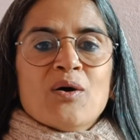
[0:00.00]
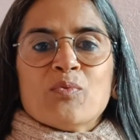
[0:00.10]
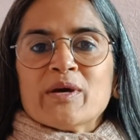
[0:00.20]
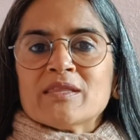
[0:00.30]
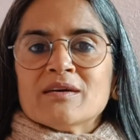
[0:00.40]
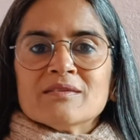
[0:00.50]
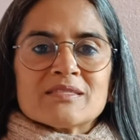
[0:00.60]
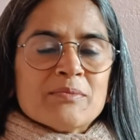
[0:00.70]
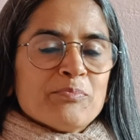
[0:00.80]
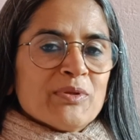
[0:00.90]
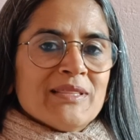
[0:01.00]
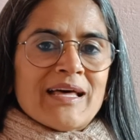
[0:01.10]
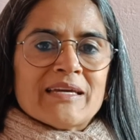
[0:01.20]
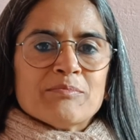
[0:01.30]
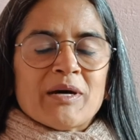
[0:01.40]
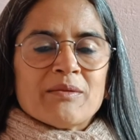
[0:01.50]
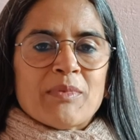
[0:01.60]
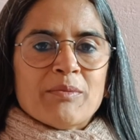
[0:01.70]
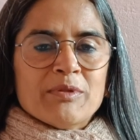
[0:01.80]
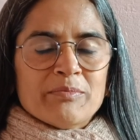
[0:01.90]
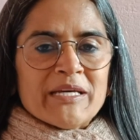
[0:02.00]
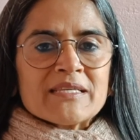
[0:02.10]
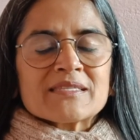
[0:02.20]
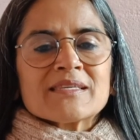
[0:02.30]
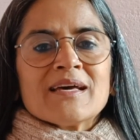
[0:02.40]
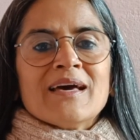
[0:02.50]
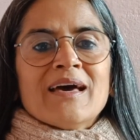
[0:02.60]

with a simple lime and marble mix.